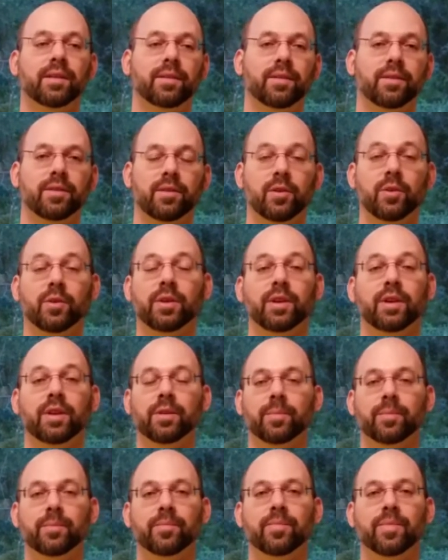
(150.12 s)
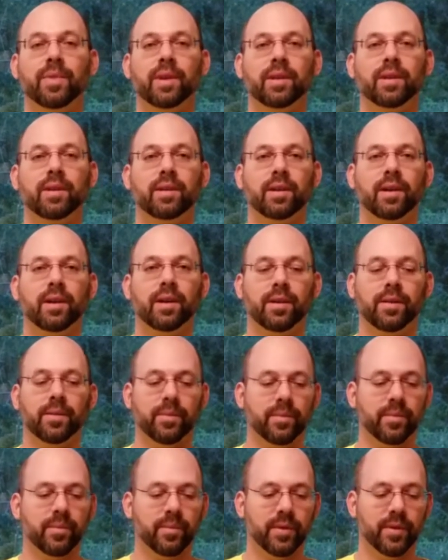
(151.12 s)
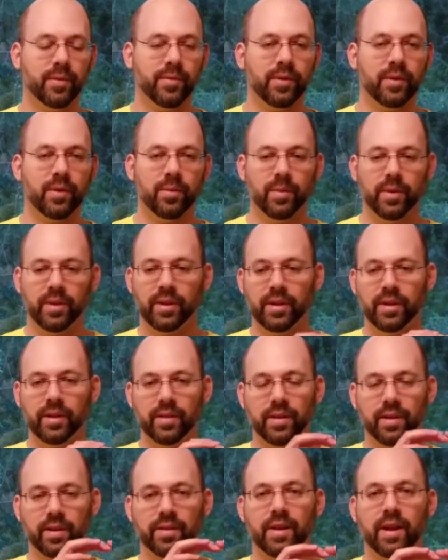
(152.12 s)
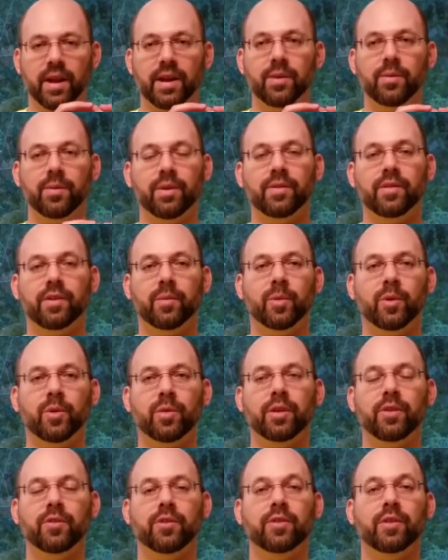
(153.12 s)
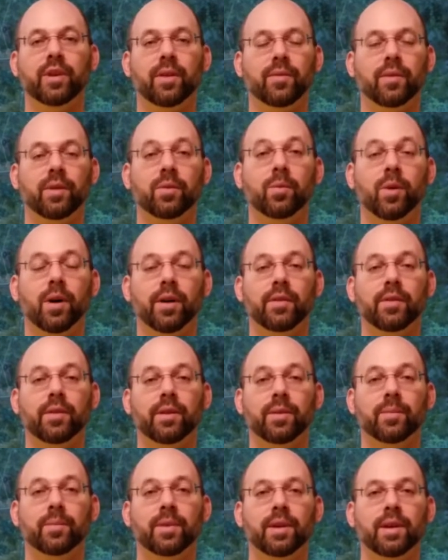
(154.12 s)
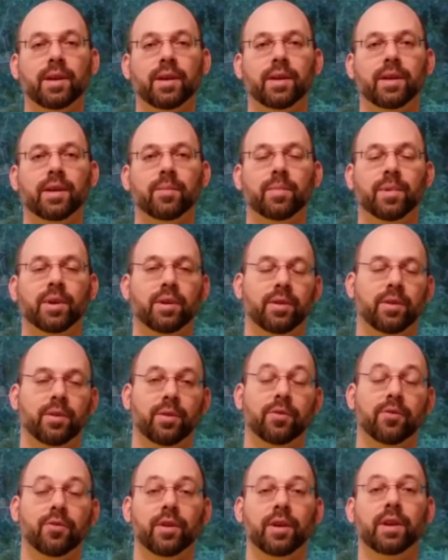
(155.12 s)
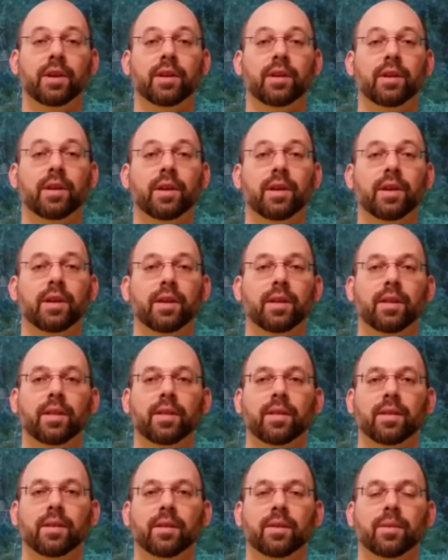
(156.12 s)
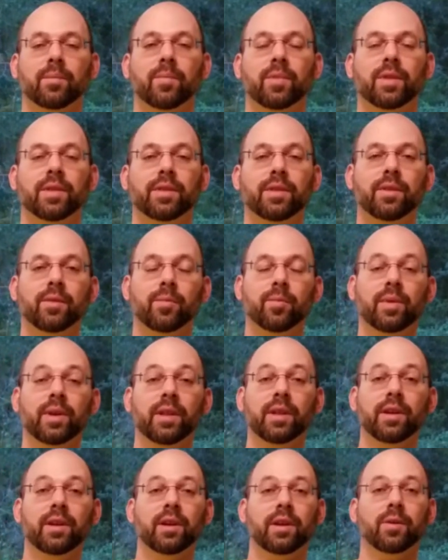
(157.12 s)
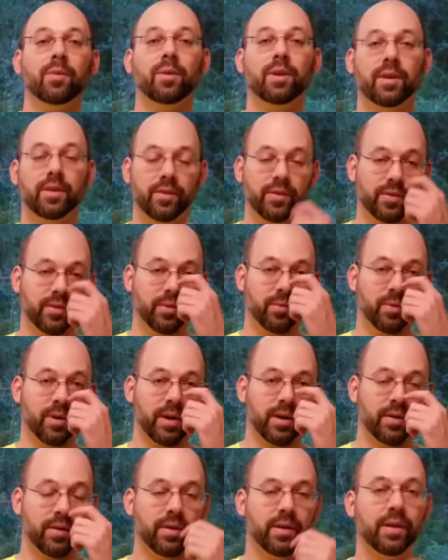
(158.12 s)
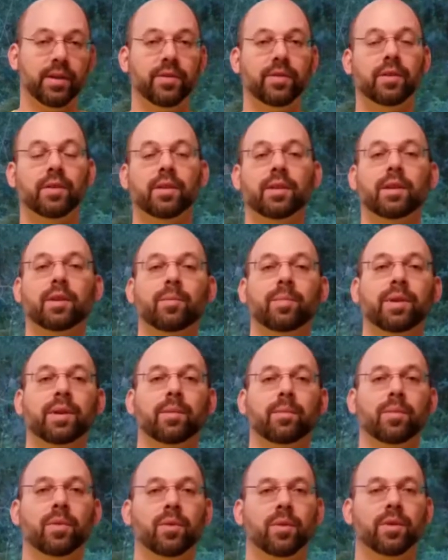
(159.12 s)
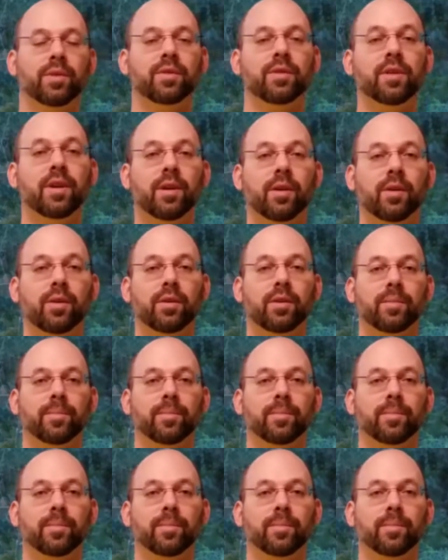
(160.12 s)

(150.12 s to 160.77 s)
you can eat them. If they're really little tiny ones, they may only just have a little water in them, but you can drink it. The really young ones, the water is a little bit more tart.